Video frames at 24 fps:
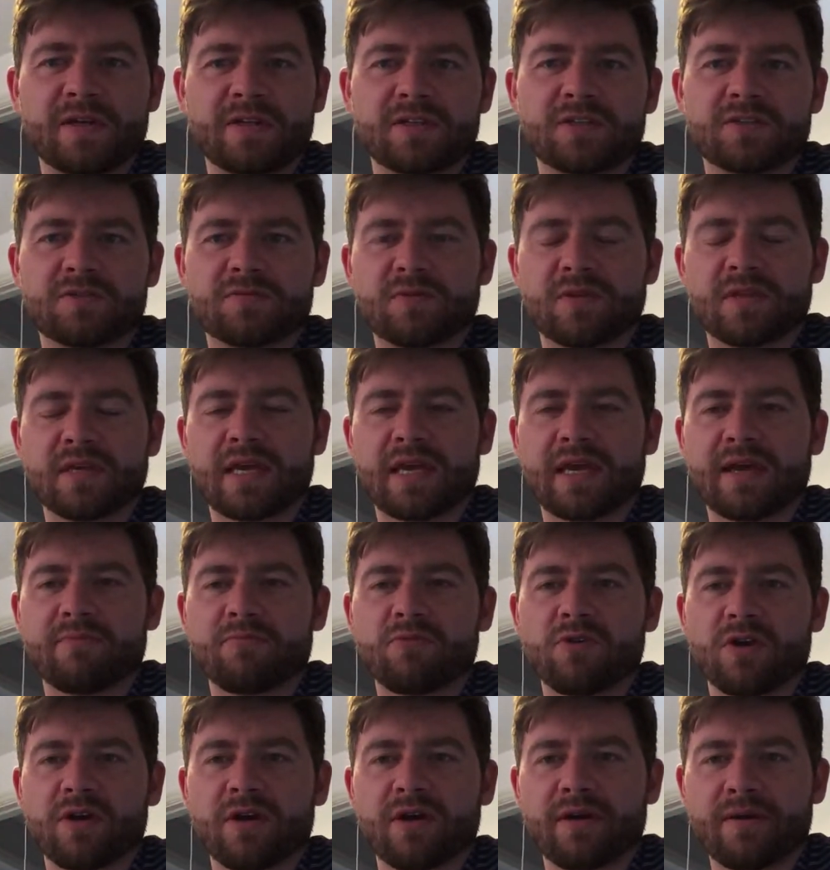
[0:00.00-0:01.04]
just with the
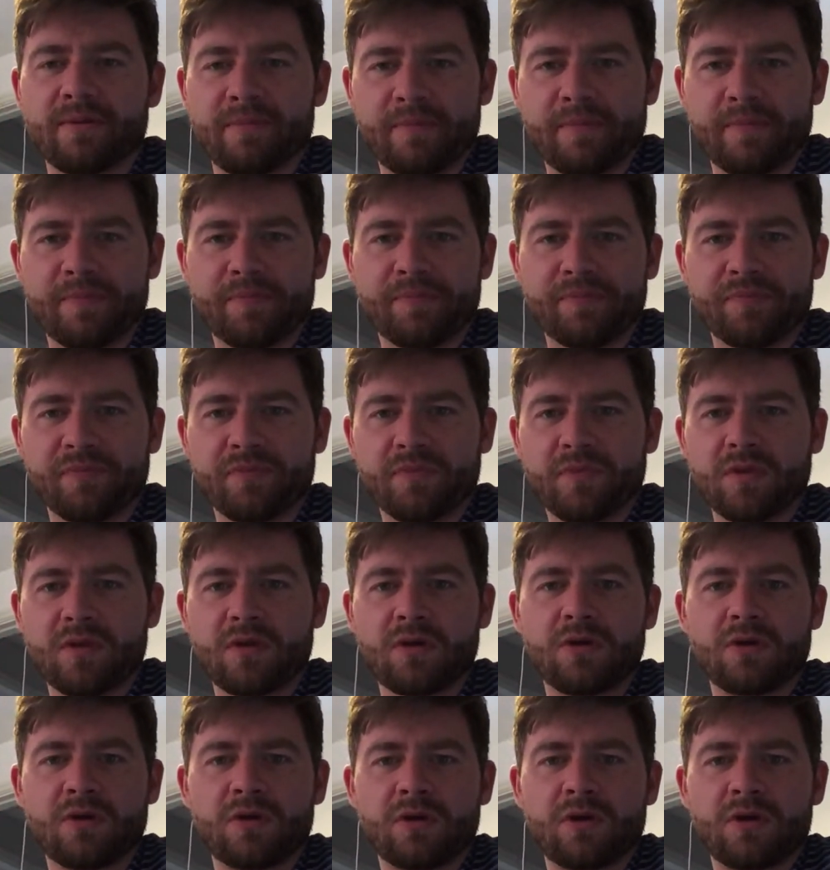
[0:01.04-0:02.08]
camera guy.
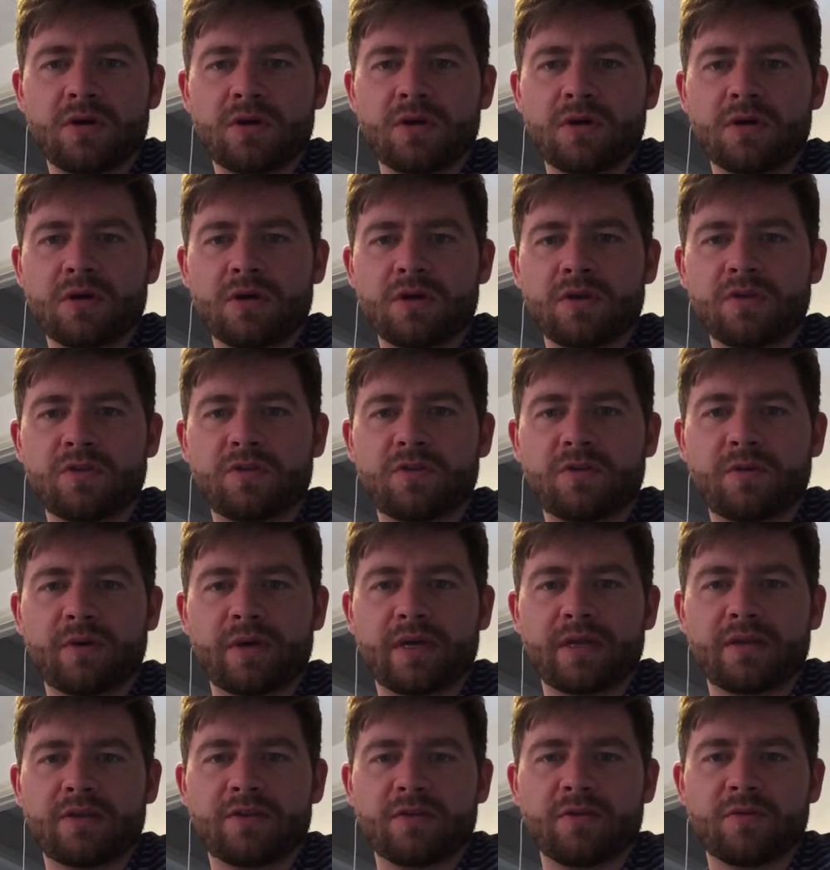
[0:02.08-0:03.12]
Do
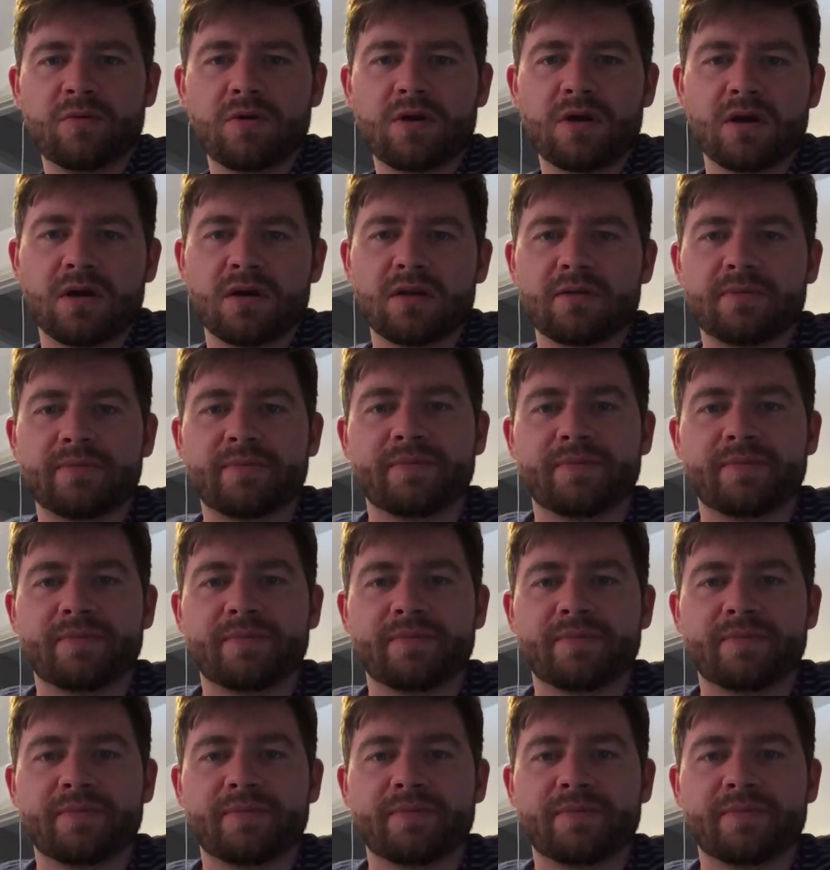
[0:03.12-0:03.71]
it. Do what?